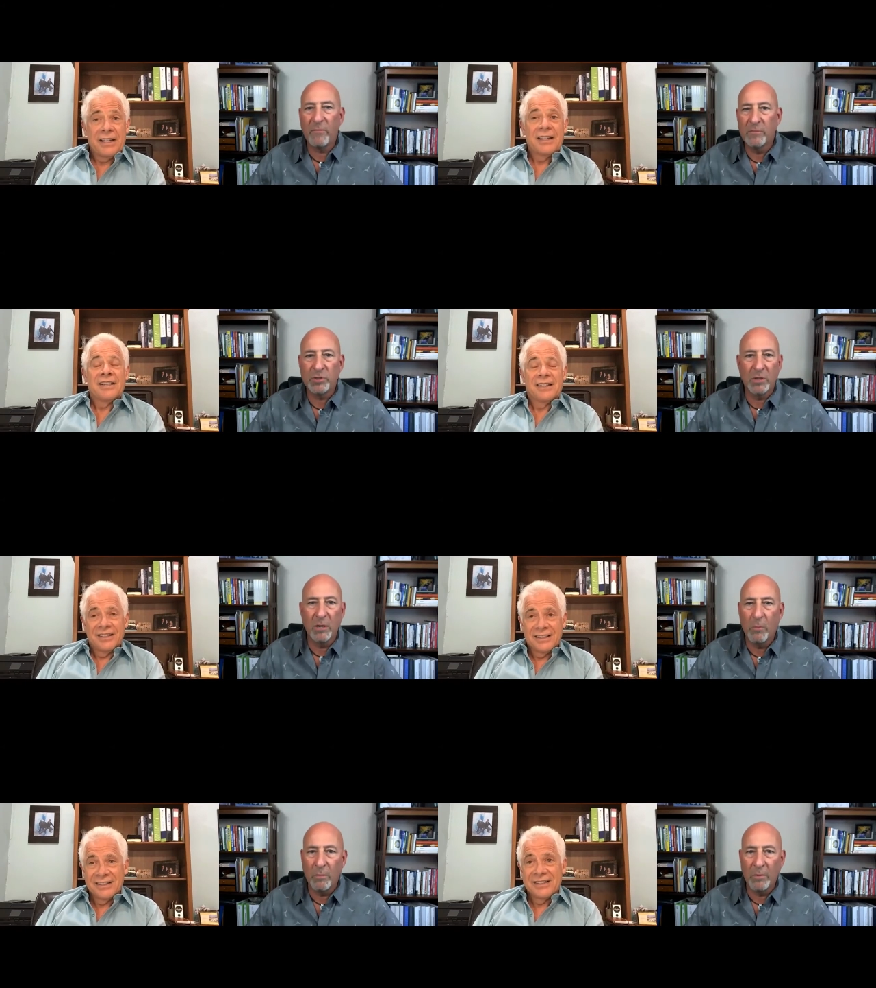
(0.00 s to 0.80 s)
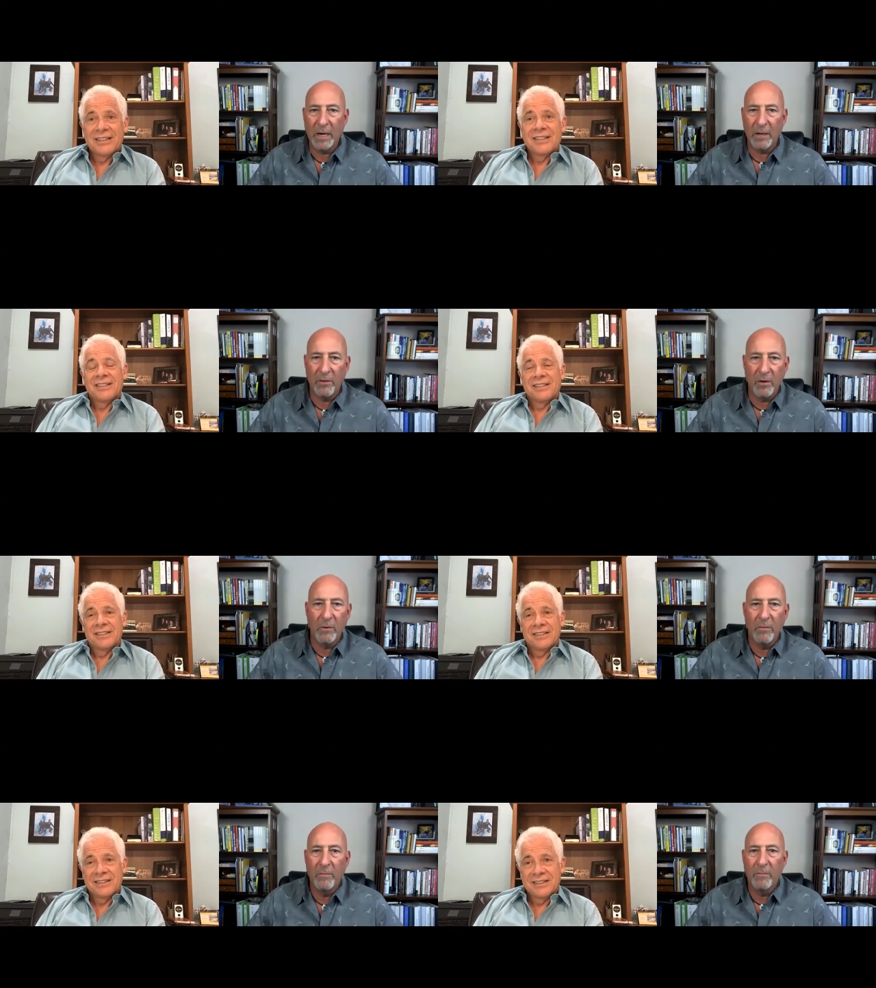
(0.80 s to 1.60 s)
Speaker 1: I'm gonna show you what we gotta
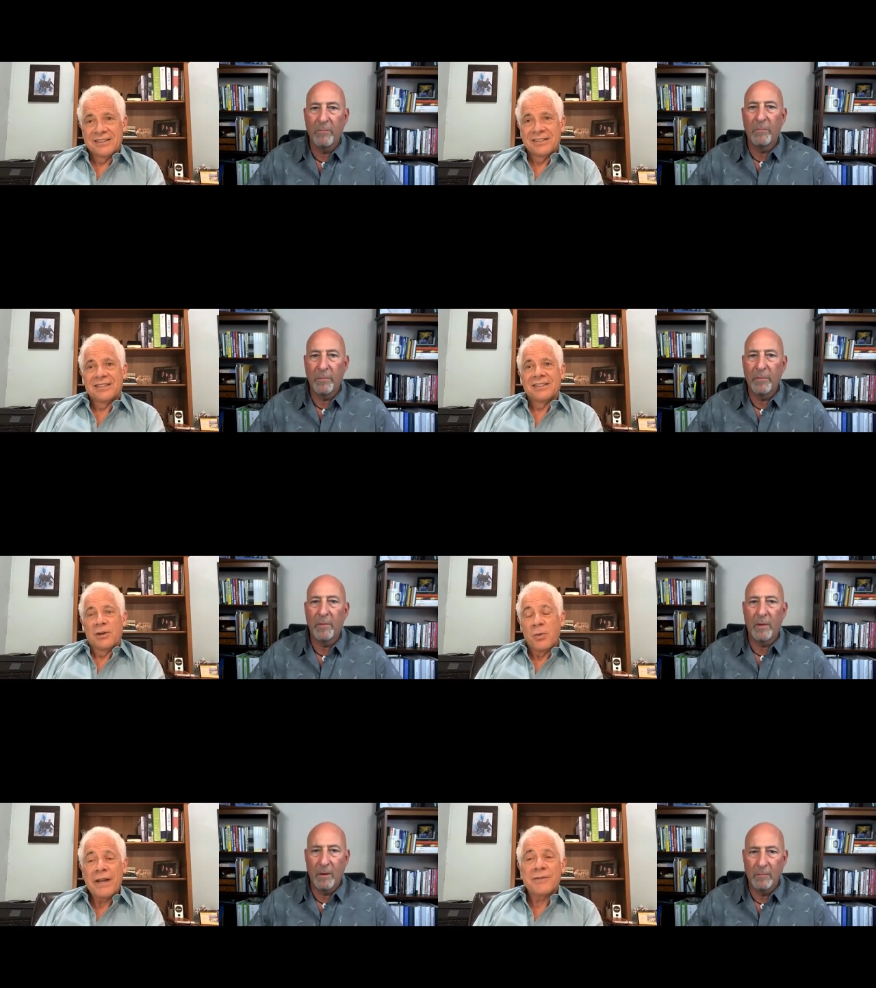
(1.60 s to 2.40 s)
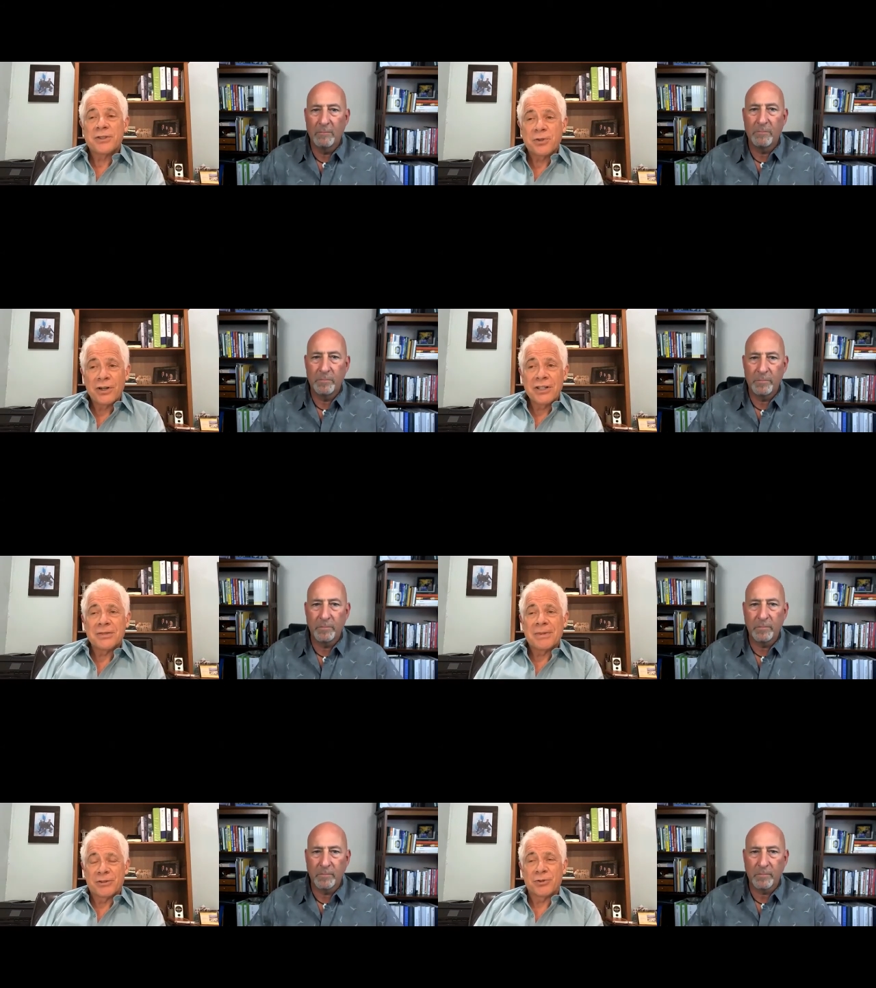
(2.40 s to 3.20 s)
do
Speaker 2: we have stories
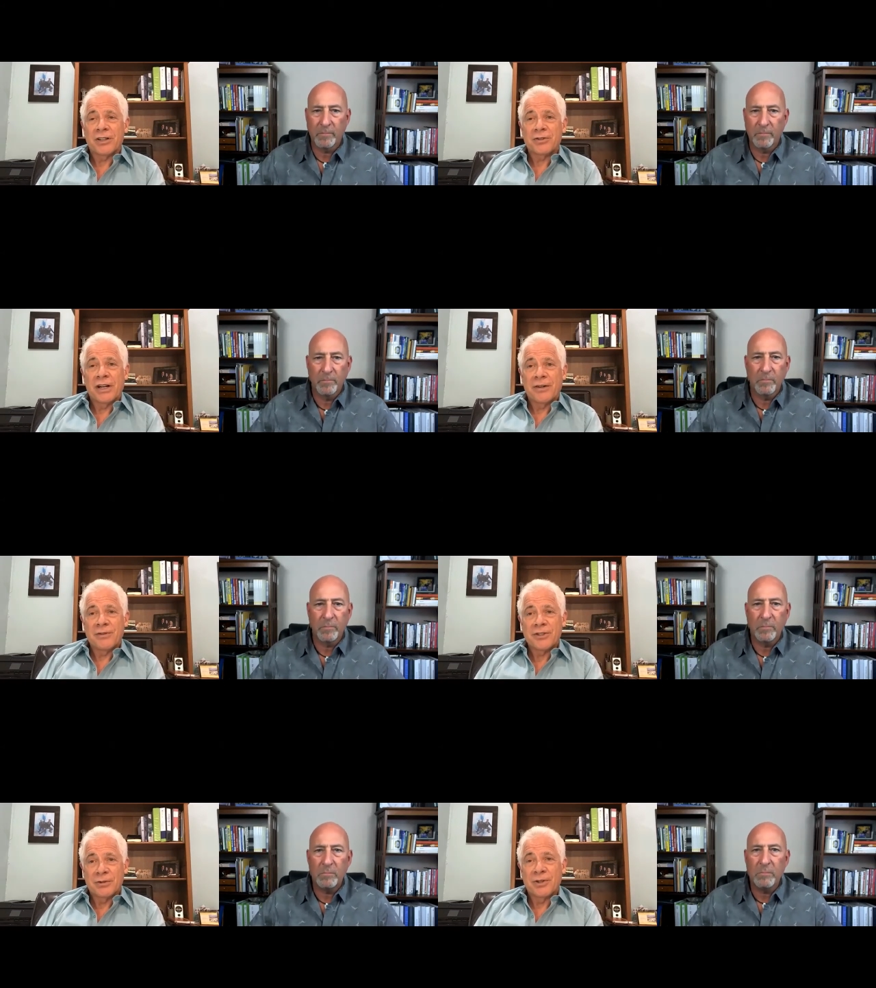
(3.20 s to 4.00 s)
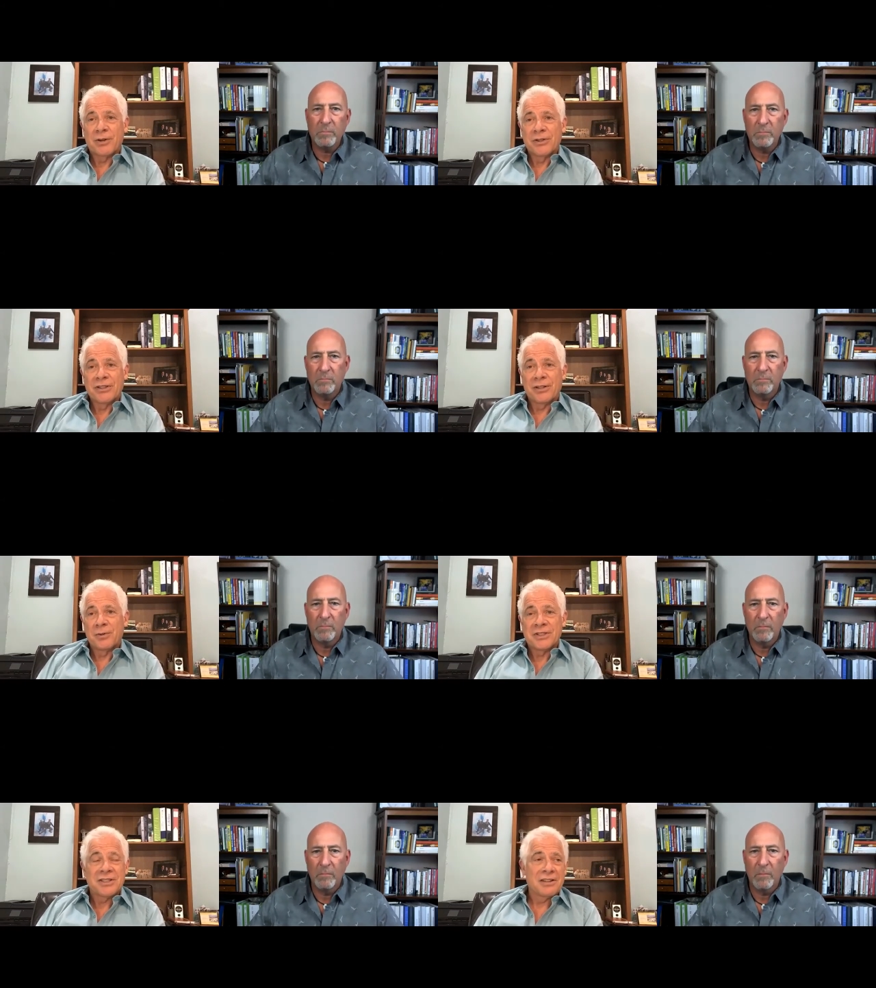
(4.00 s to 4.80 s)
about truck drivers that would go in there
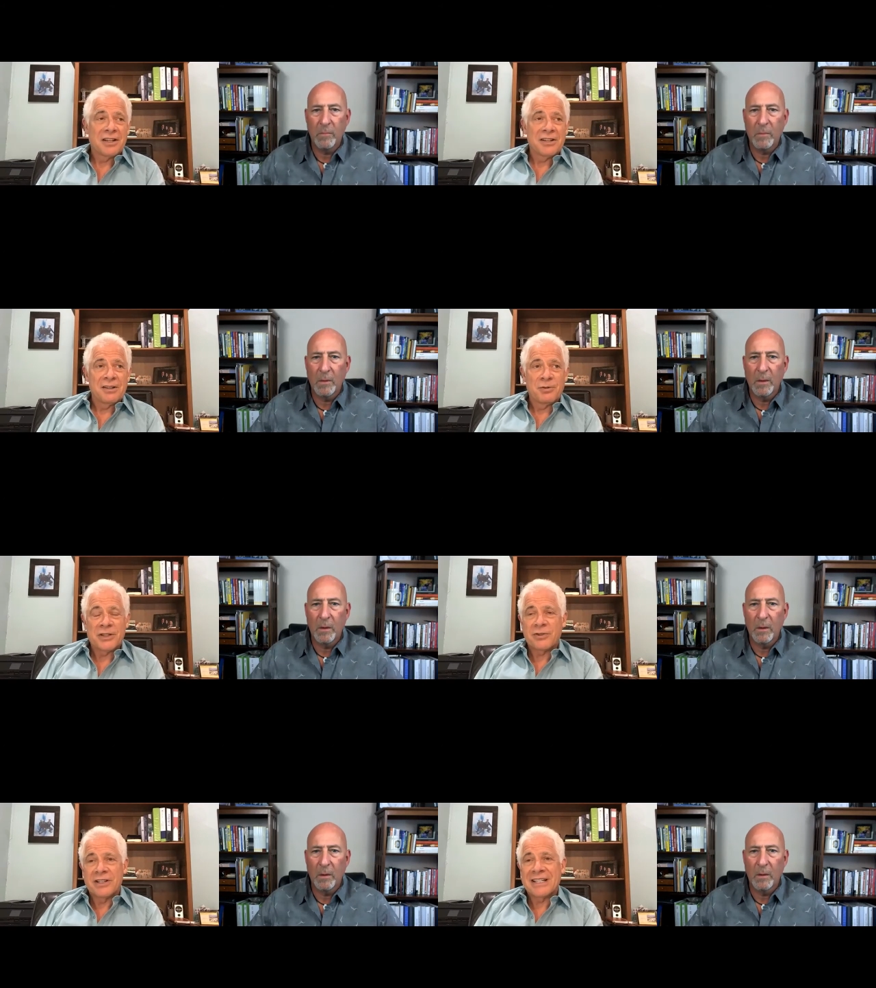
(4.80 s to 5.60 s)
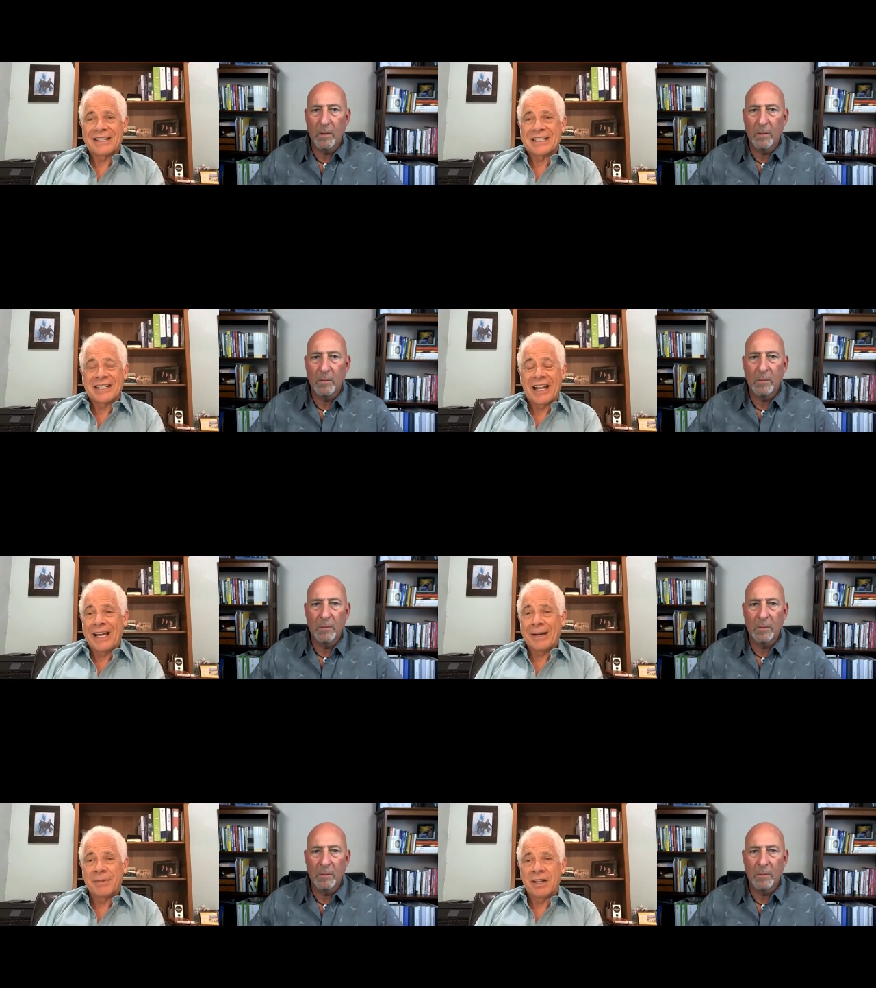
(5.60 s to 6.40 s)
when uh, restaurants getting
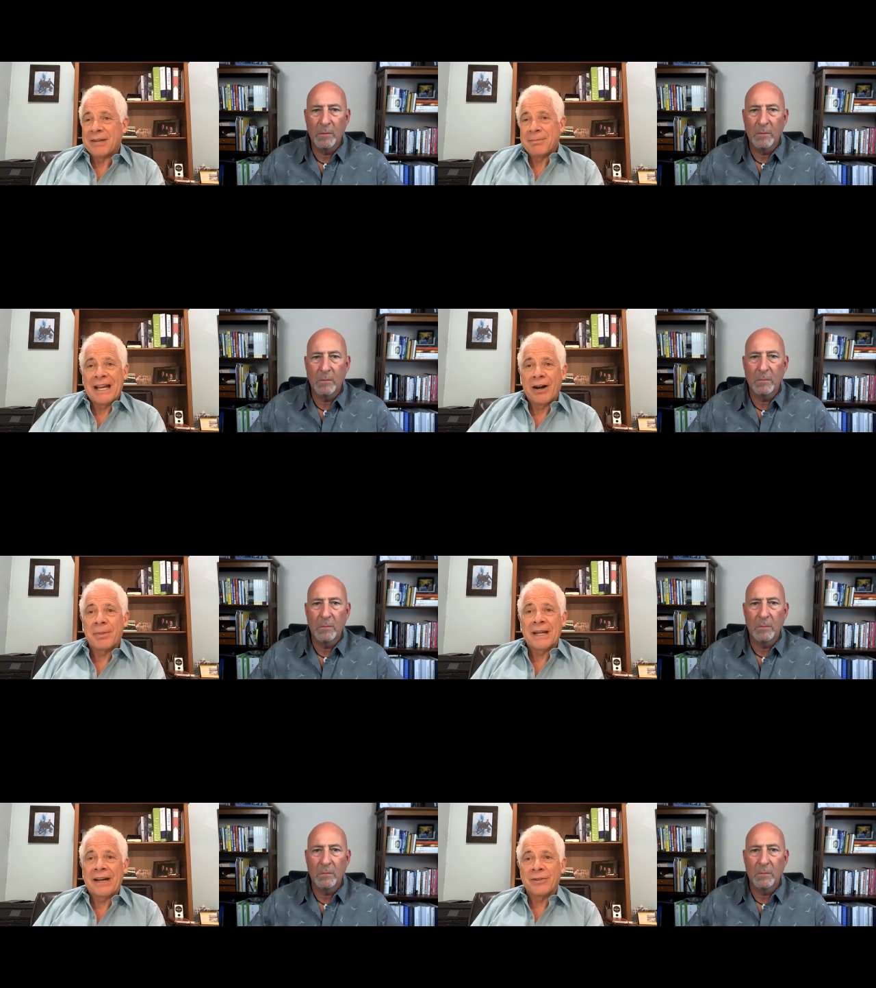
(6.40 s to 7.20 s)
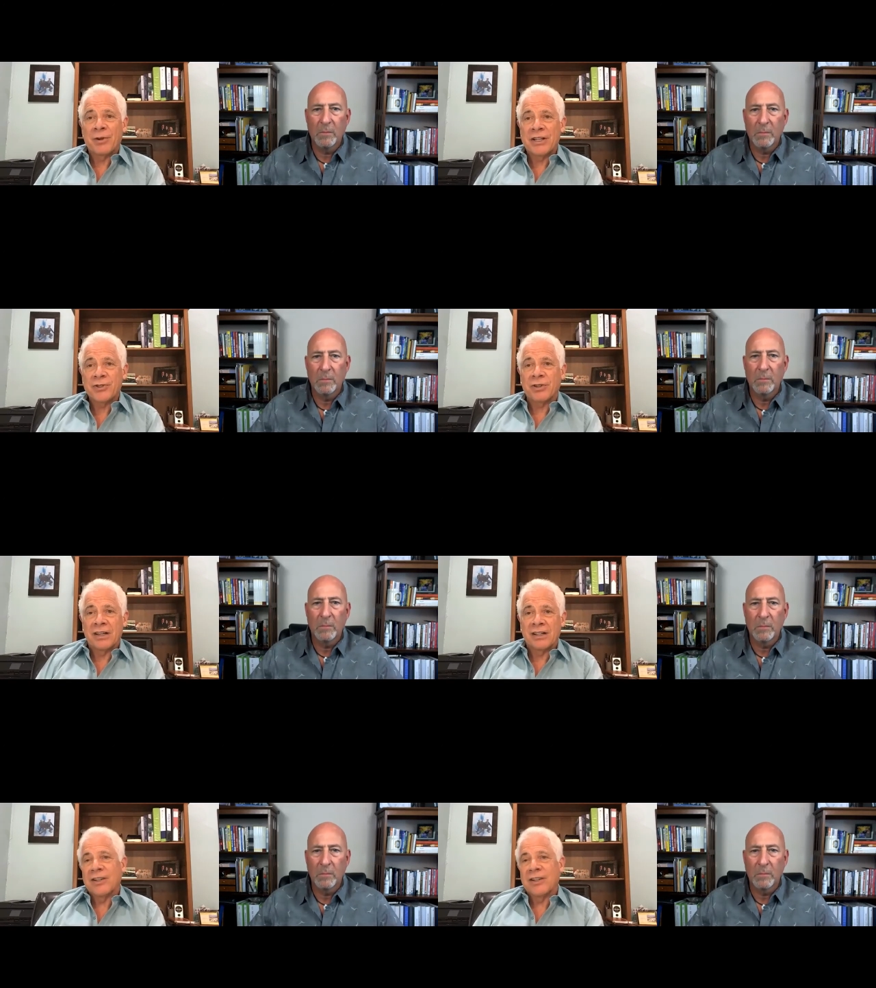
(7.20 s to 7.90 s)
slammed and be helping out in the restaurant, you know,